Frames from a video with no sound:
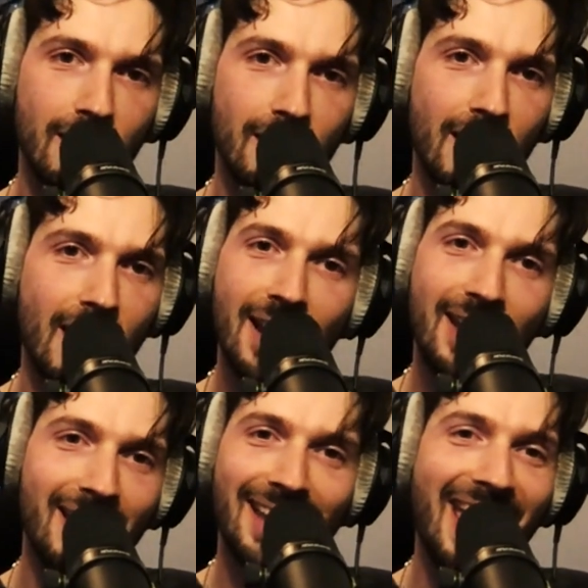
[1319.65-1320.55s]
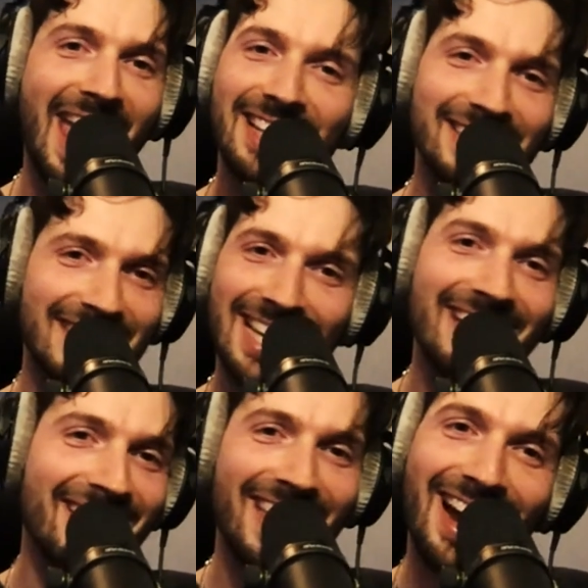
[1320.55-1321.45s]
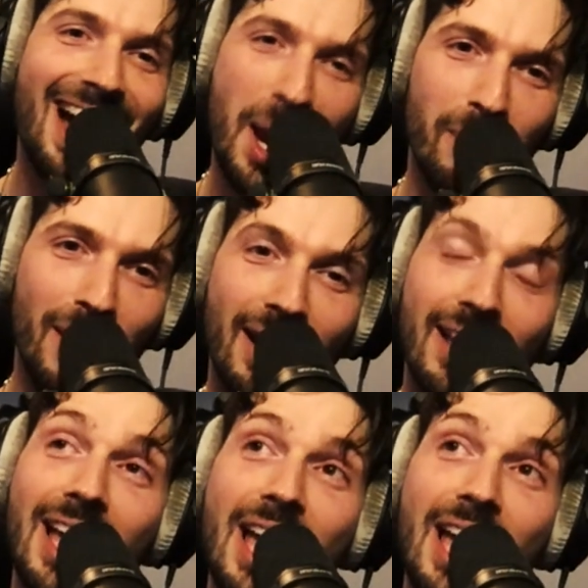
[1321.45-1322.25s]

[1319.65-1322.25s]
I can't sing that high, but I